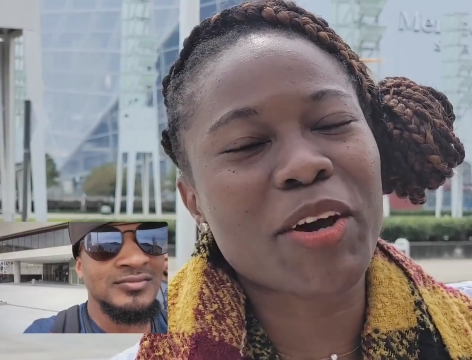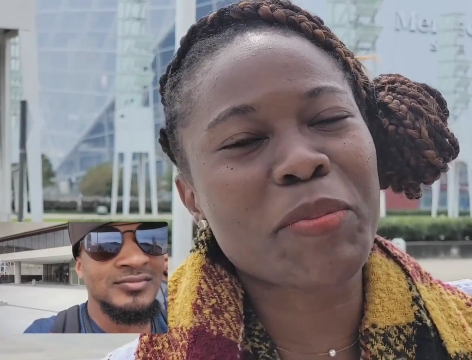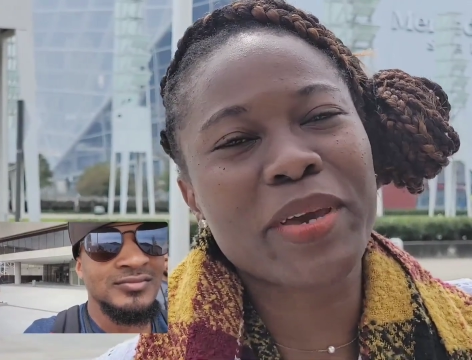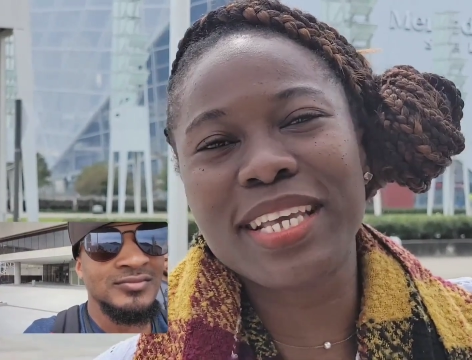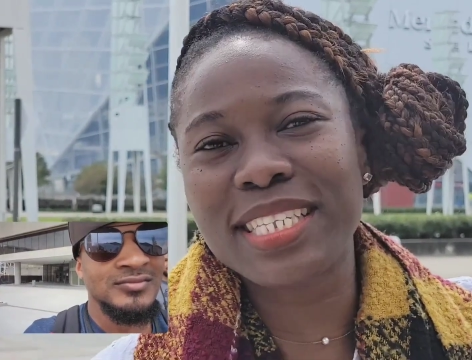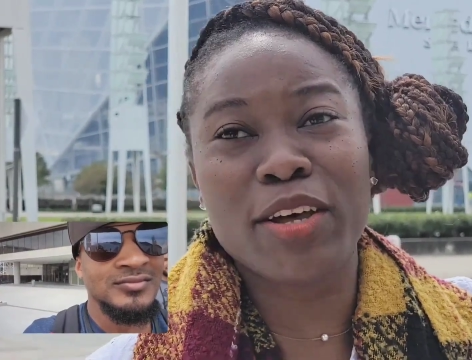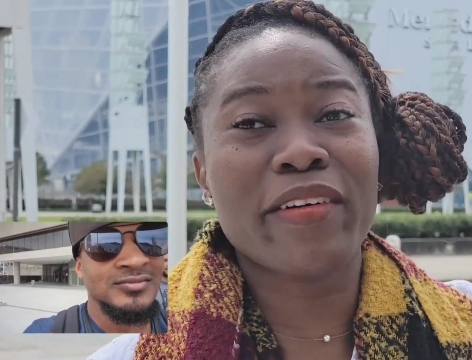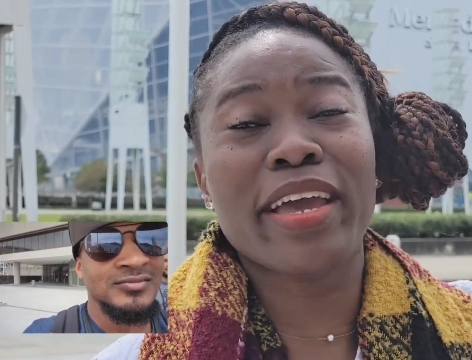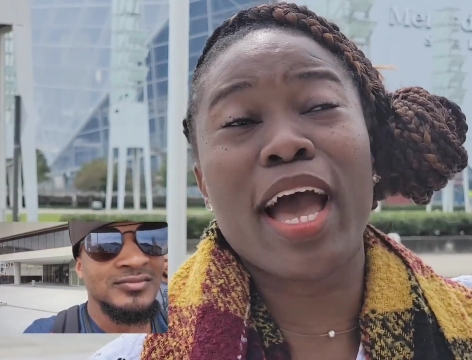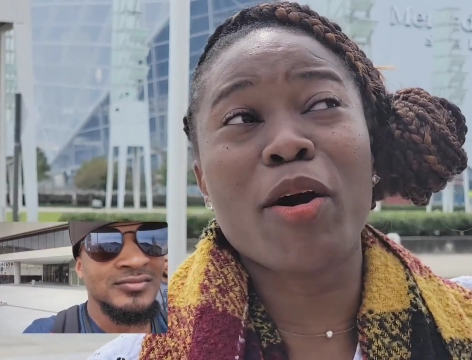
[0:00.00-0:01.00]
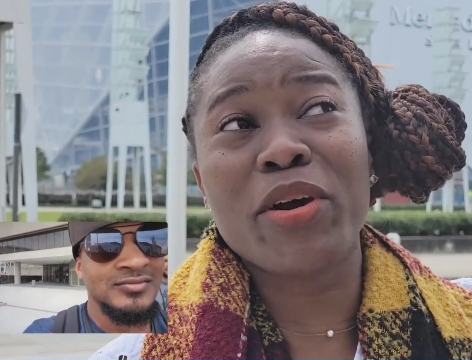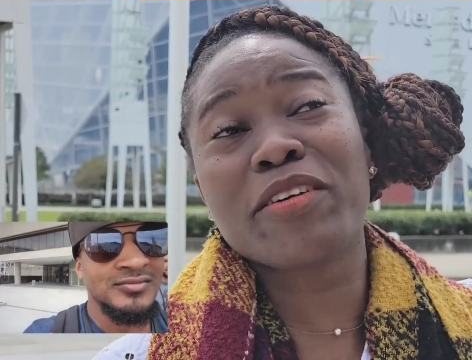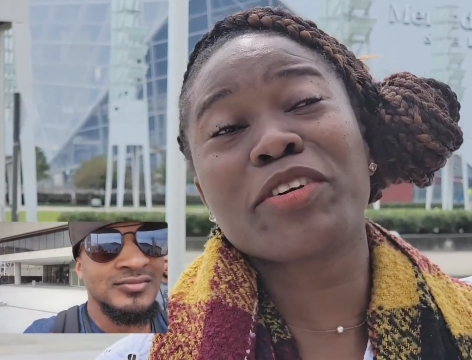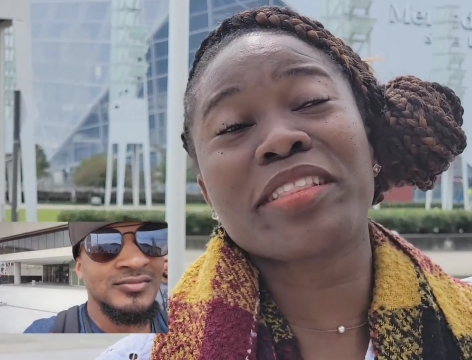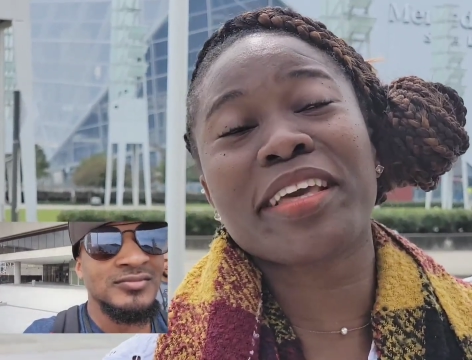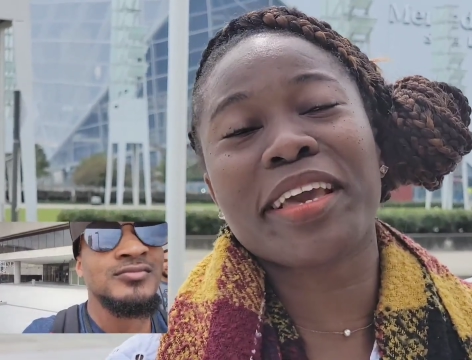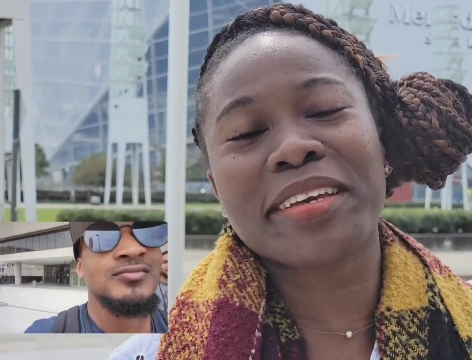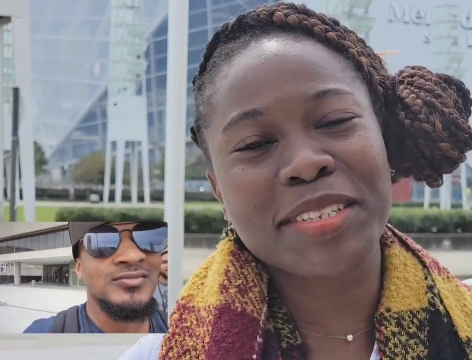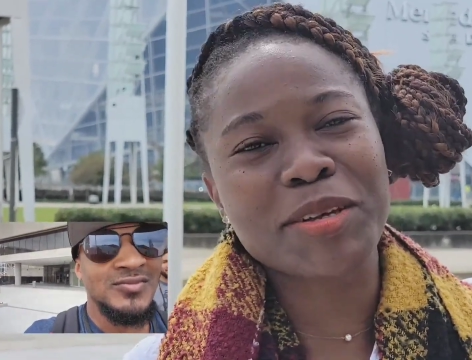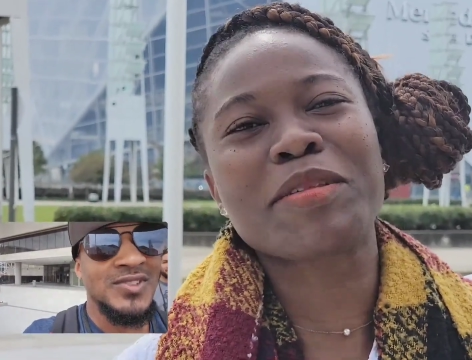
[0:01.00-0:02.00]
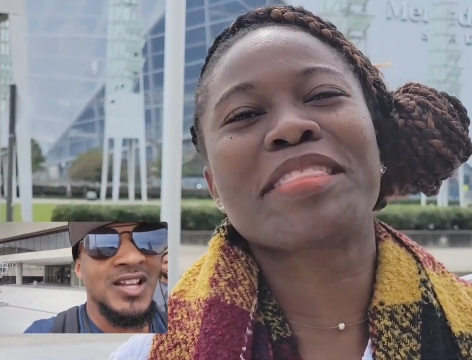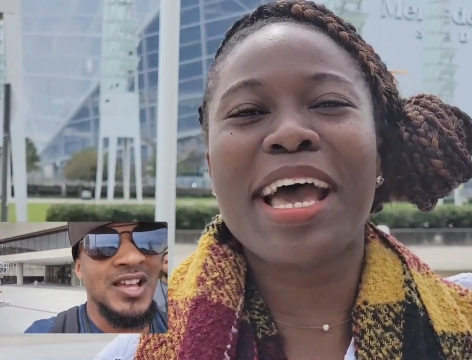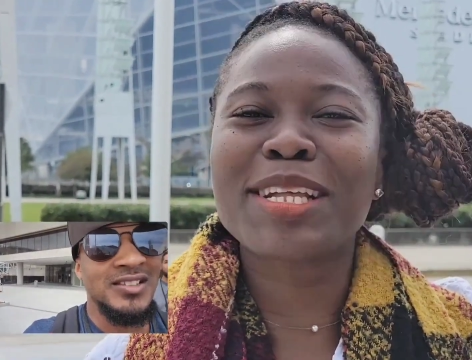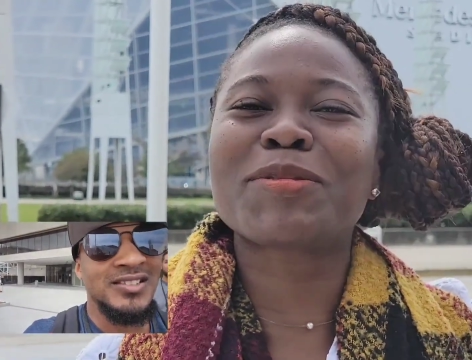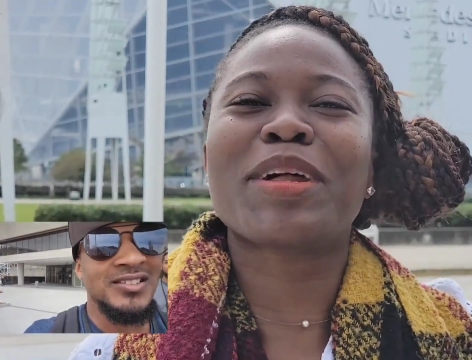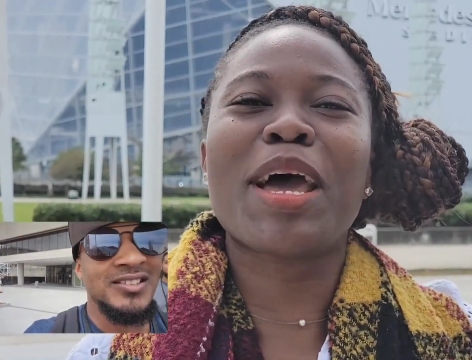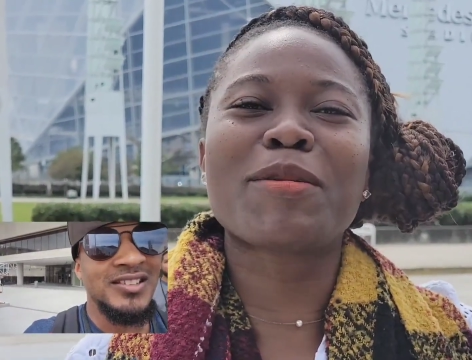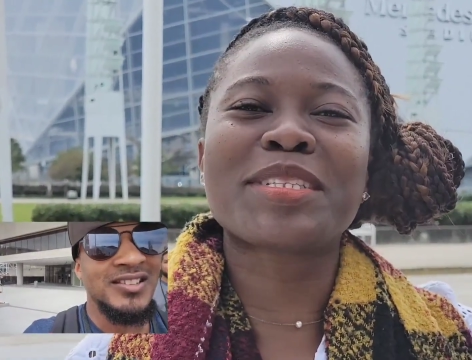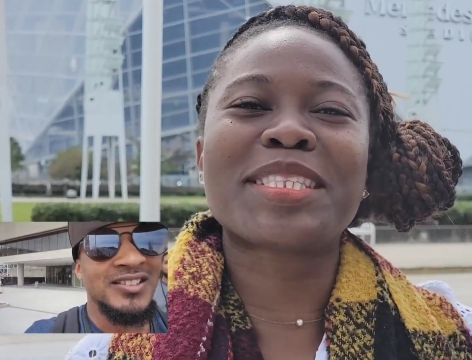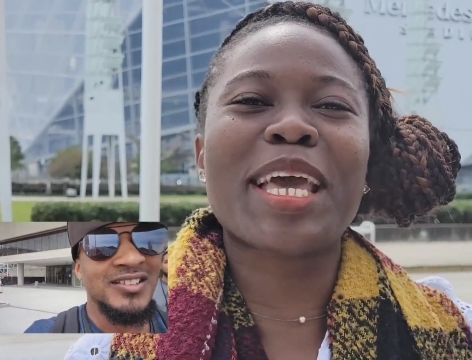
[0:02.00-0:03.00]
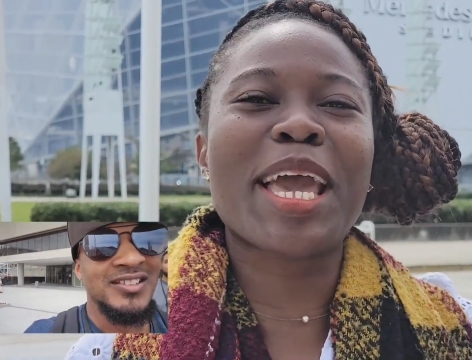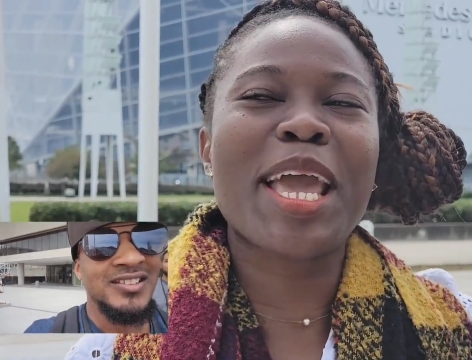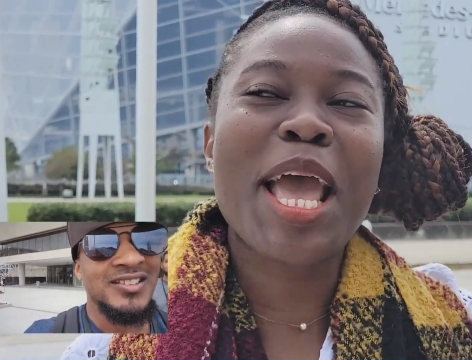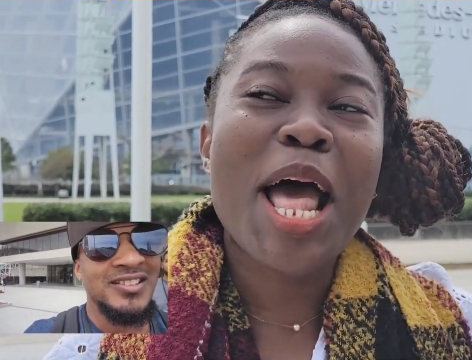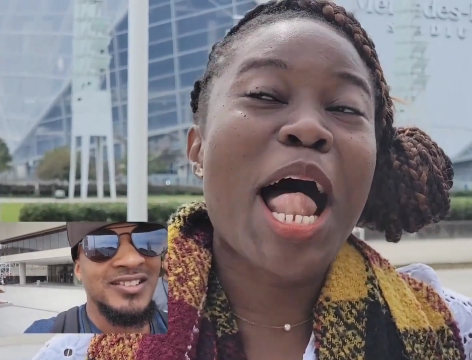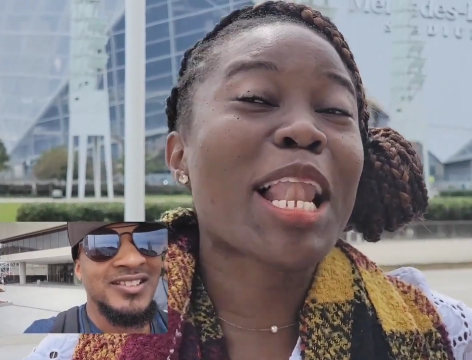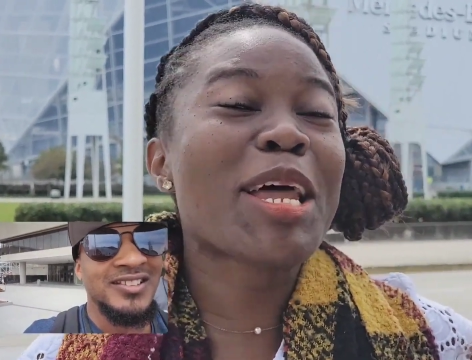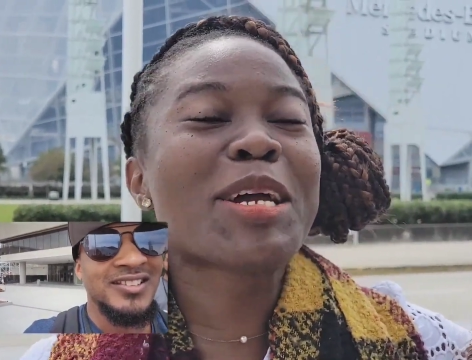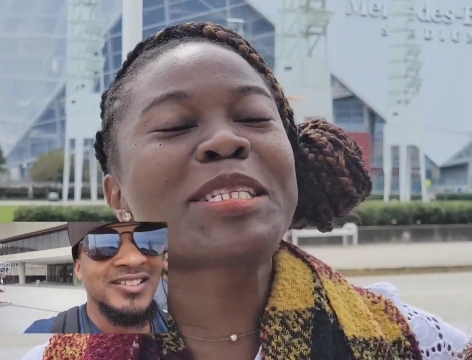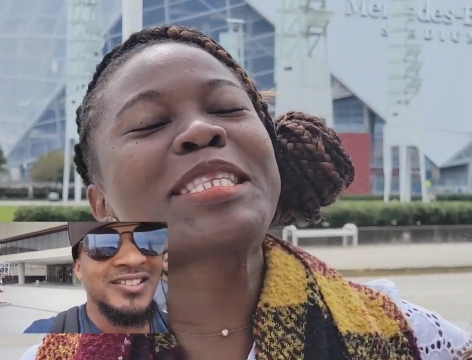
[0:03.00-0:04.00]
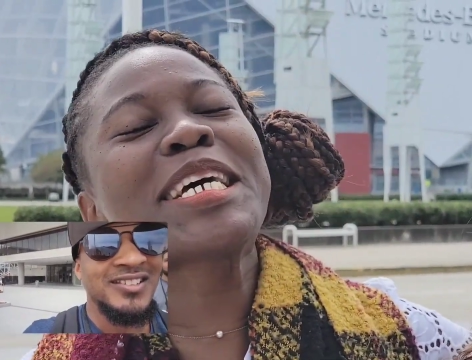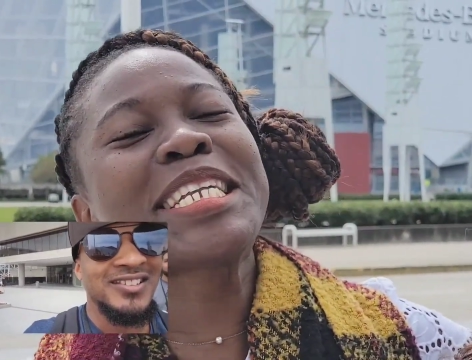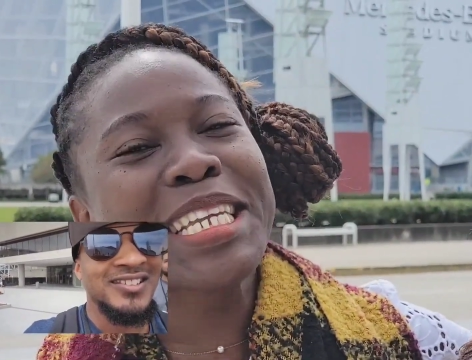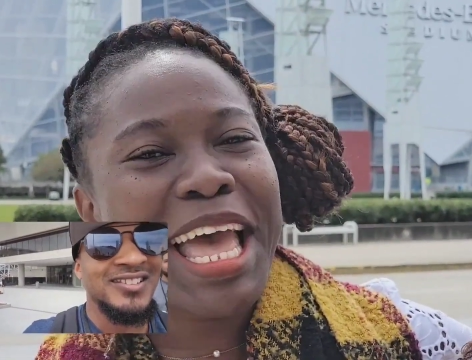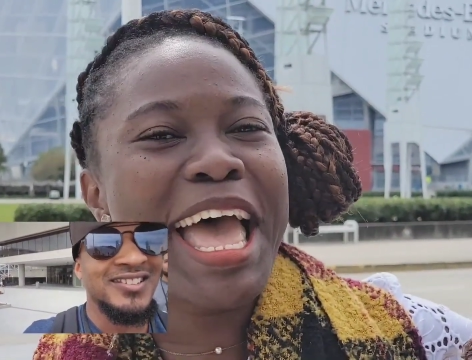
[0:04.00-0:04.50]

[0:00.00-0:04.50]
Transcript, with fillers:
Speaker 1: He's our peace, He's our, our everything. So that's nice. what I would say. I learned to enjoy,